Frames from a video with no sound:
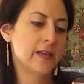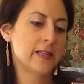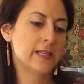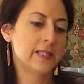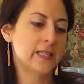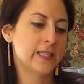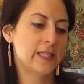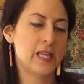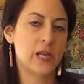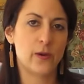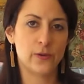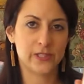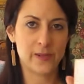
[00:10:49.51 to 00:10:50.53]
this is the
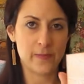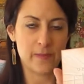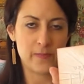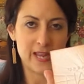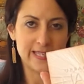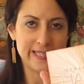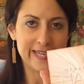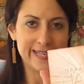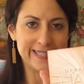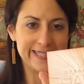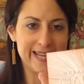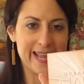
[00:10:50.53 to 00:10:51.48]
Ultimate Basics,